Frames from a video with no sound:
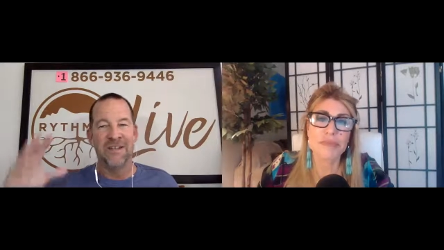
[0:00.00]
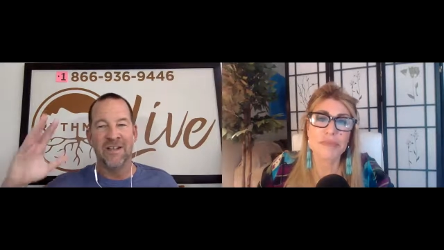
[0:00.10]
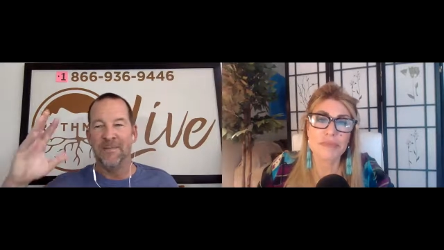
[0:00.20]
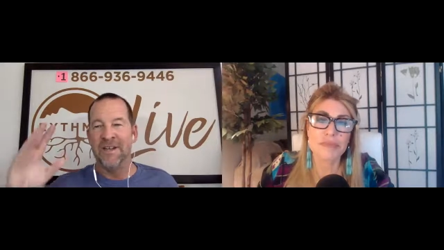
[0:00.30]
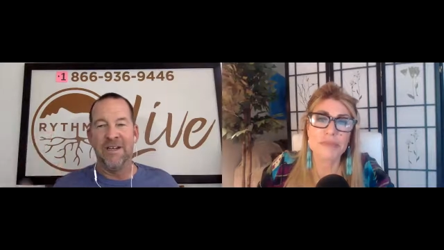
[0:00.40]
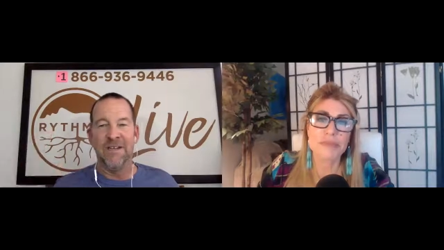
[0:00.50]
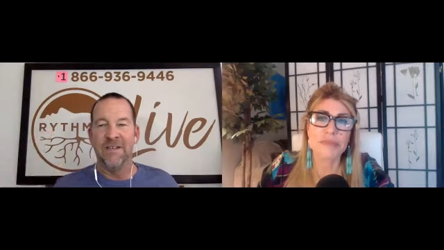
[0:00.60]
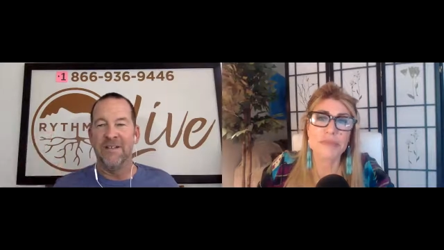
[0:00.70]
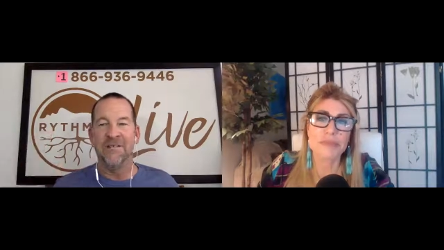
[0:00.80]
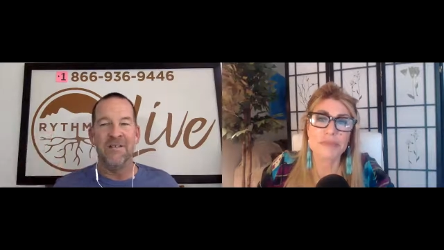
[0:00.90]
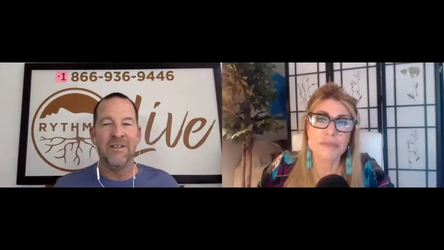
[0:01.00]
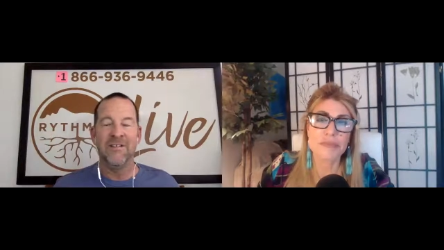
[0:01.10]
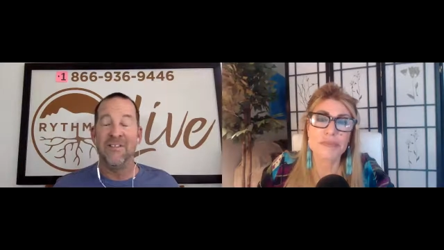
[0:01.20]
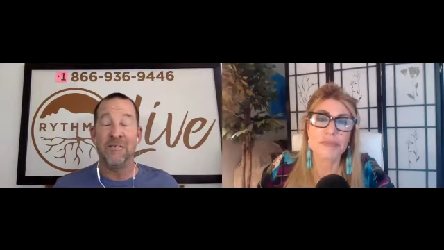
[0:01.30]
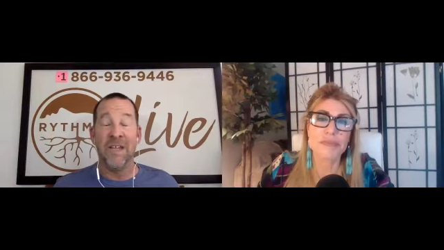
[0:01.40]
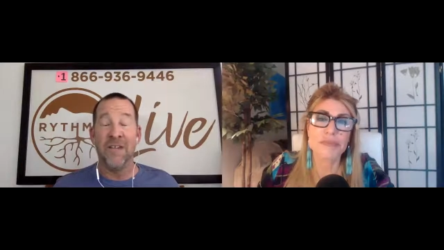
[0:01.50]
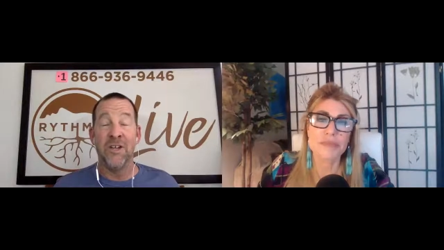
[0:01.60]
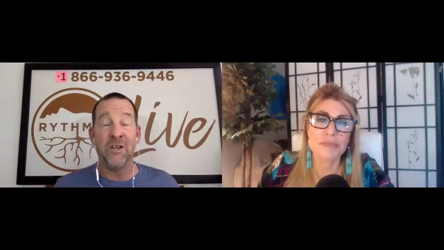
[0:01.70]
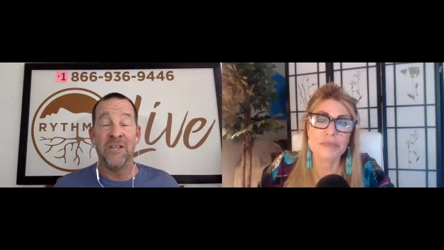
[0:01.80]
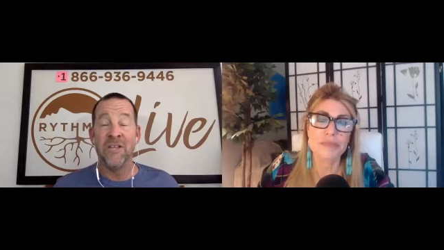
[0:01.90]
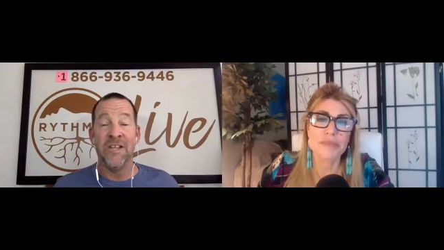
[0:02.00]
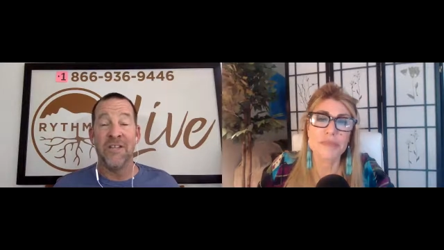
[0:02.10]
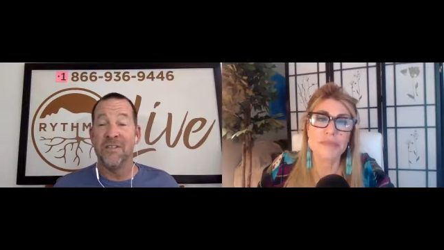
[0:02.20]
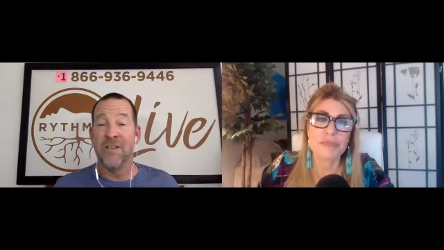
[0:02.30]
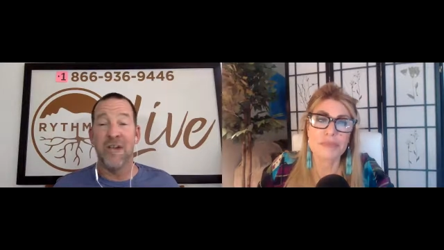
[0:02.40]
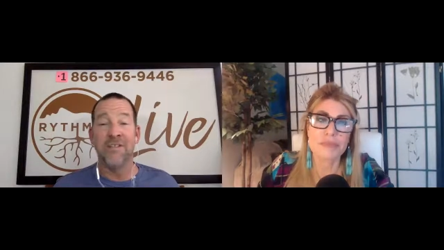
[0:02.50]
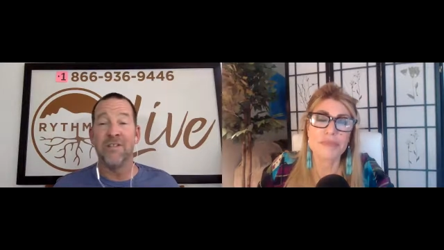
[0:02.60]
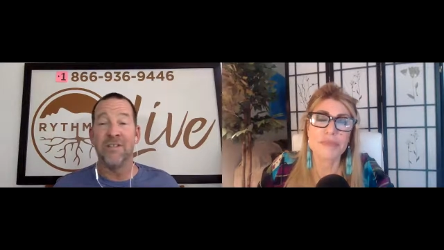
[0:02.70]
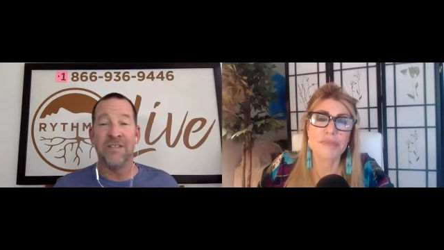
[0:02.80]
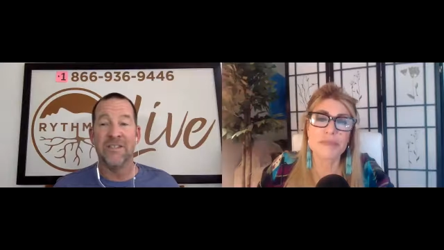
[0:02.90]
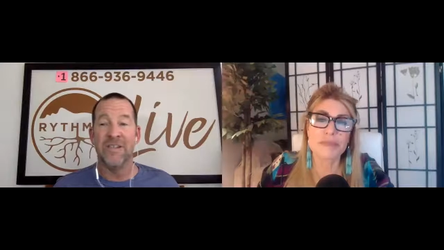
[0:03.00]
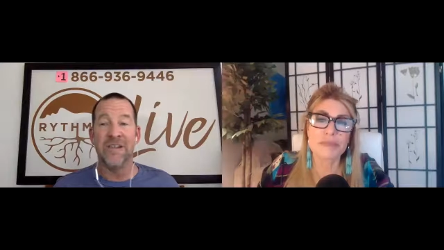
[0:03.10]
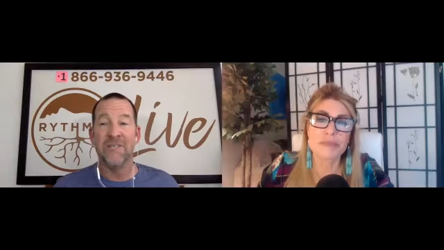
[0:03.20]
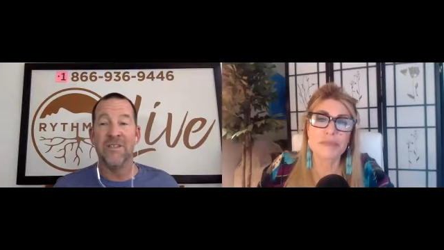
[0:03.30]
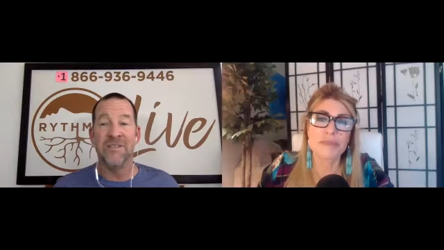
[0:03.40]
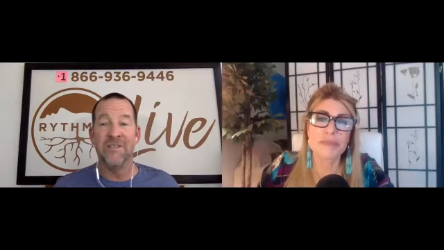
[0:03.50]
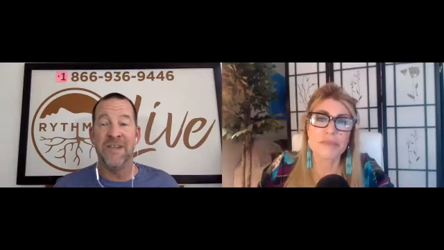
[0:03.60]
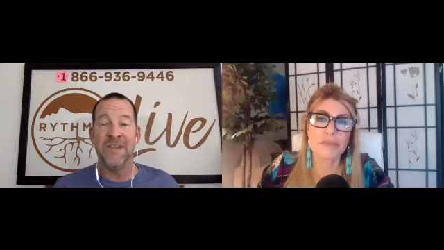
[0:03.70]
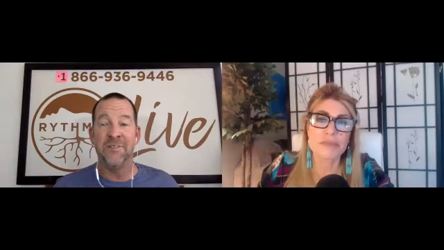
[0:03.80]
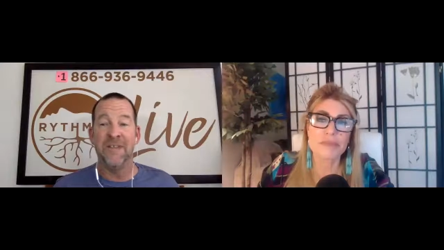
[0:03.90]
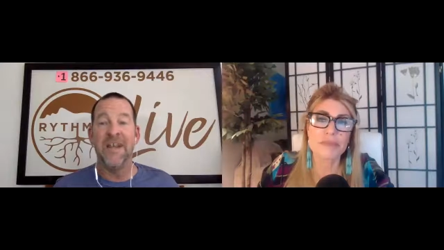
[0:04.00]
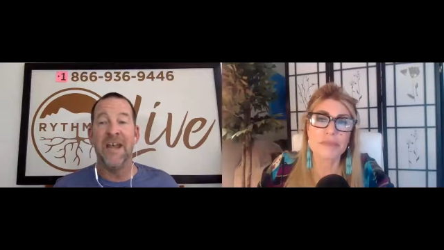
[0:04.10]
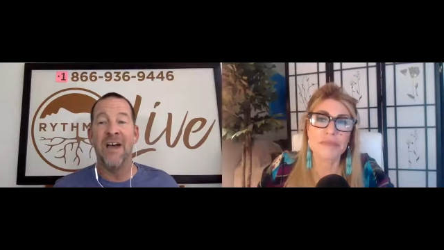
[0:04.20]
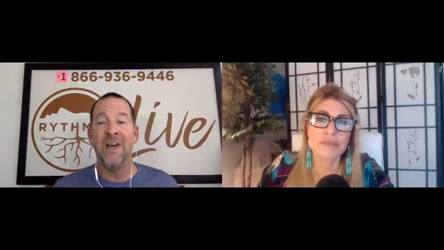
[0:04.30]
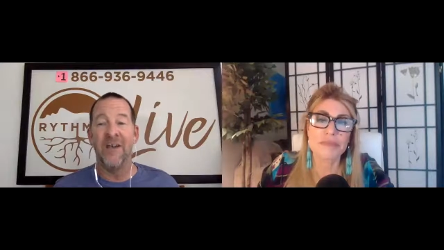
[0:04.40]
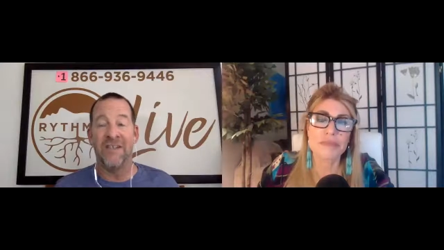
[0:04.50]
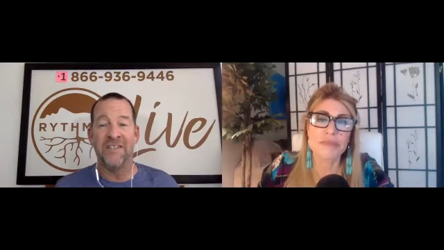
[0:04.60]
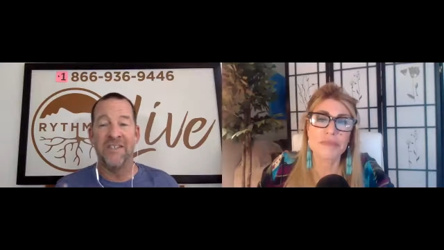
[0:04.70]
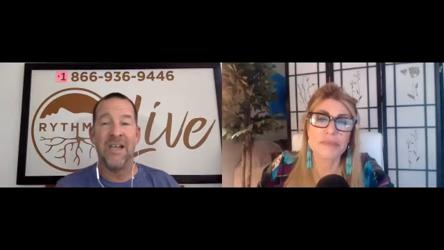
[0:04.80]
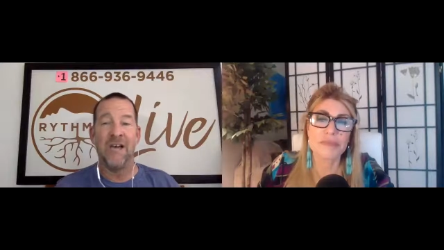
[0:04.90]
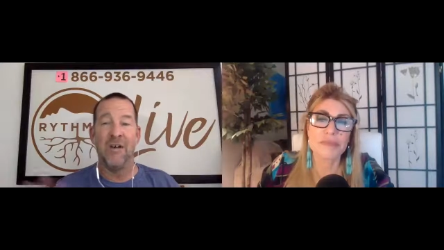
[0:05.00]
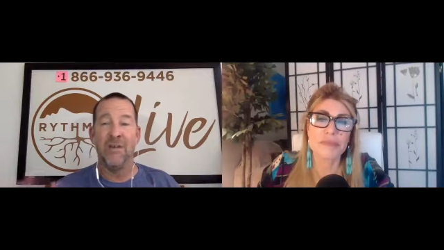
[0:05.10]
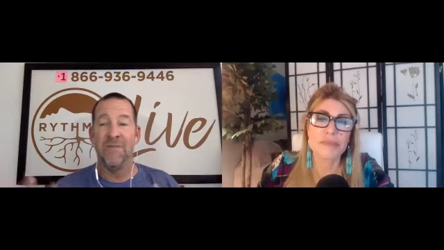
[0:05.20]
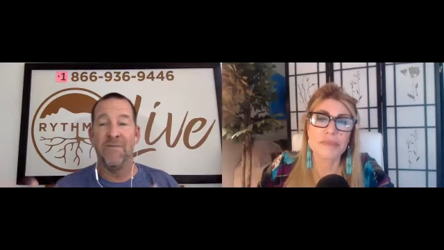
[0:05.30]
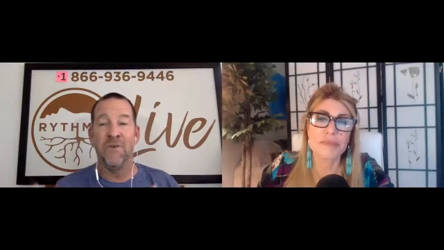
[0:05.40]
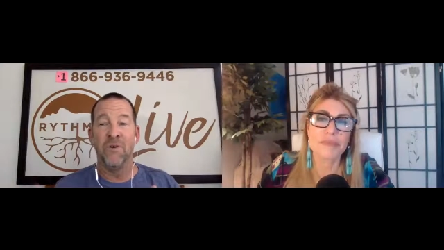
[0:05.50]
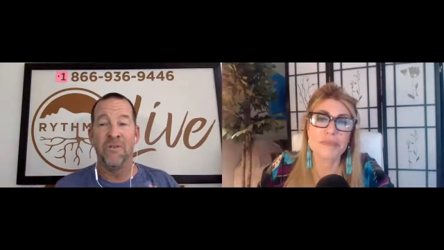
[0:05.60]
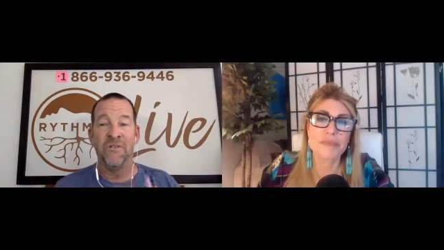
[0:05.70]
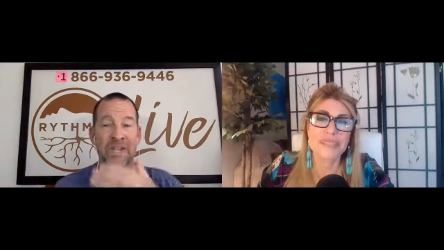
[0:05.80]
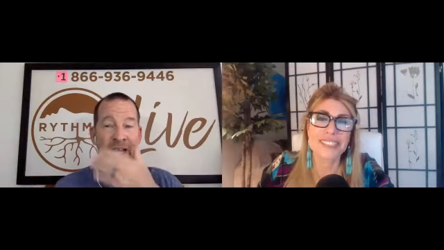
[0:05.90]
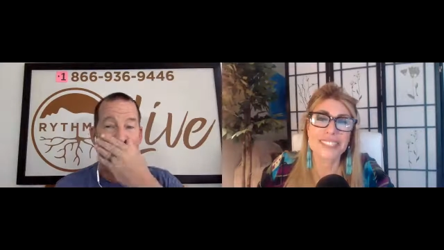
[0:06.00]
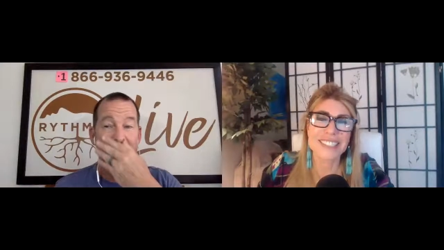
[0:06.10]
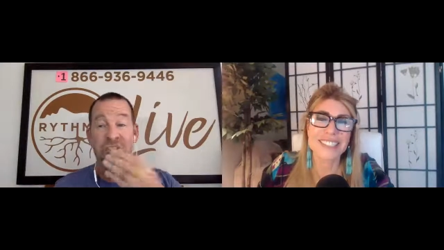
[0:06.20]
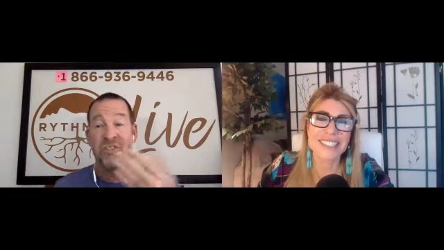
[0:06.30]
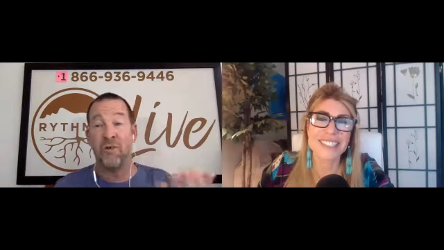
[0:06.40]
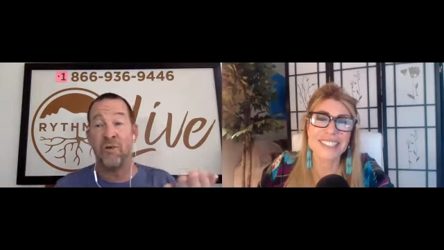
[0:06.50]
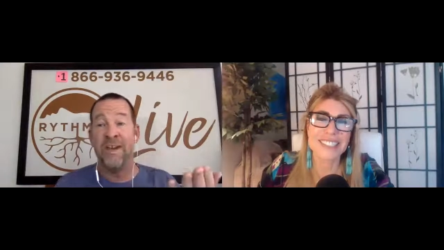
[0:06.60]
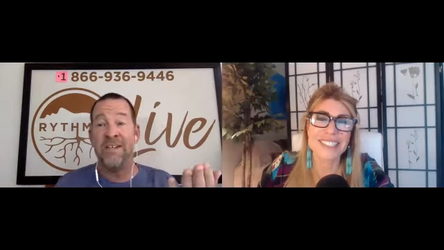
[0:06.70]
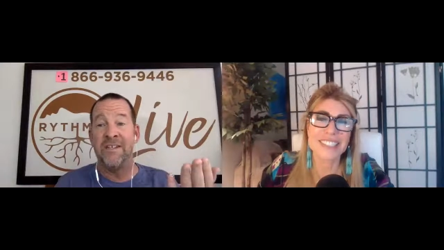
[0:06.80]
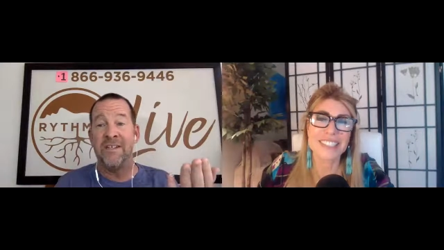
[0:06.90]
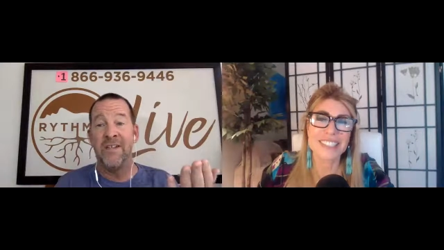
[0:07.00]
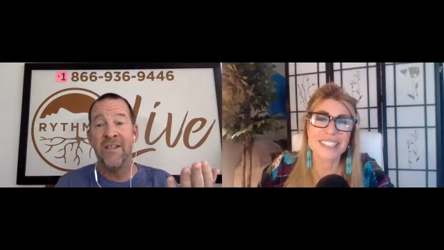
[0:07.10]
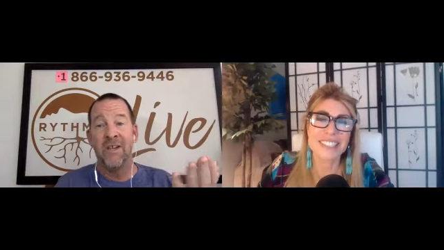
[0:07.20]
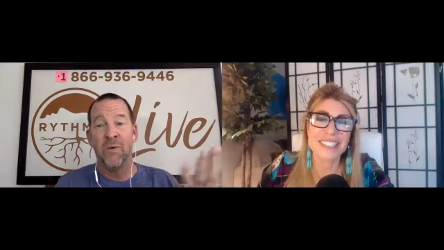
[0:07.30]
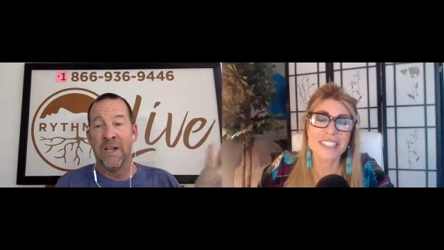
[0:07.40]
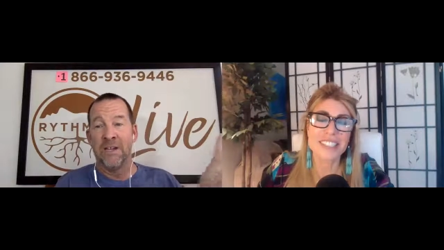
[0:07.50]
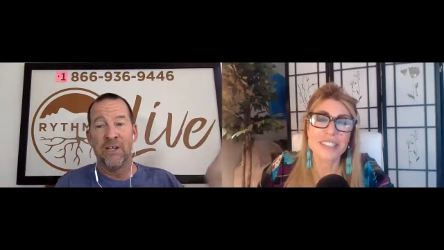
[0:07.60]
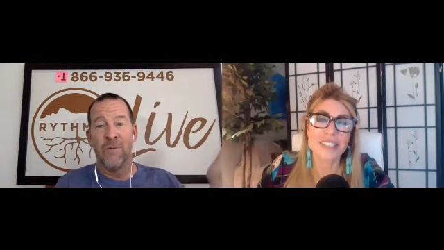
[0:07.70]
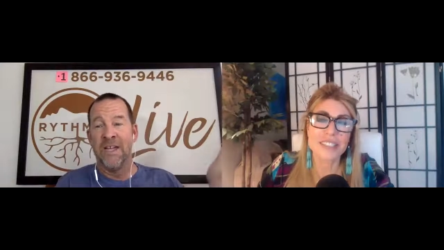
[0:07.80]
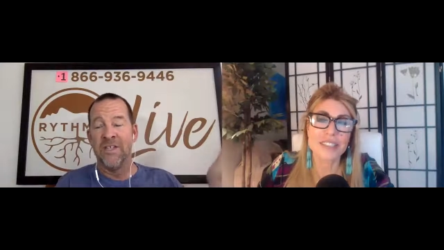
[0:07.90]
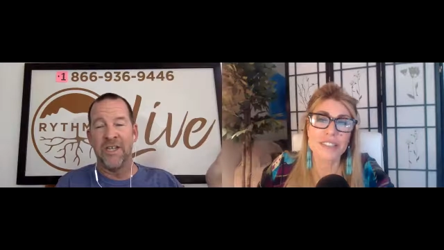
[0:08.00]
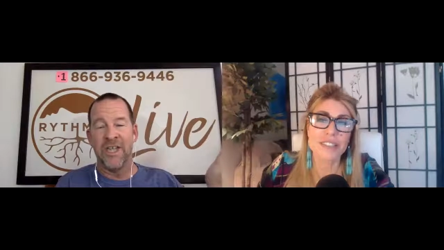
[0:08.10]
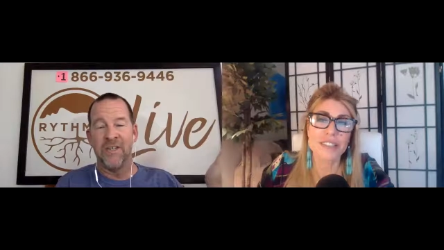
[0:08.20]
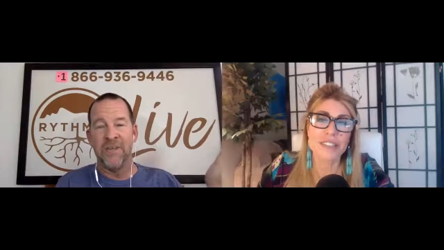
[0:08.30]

Speaker 1: I mean, it just made no sense logically at the time to do that. But now I see how it all unfolds. And it's just crazy. When I look at my educational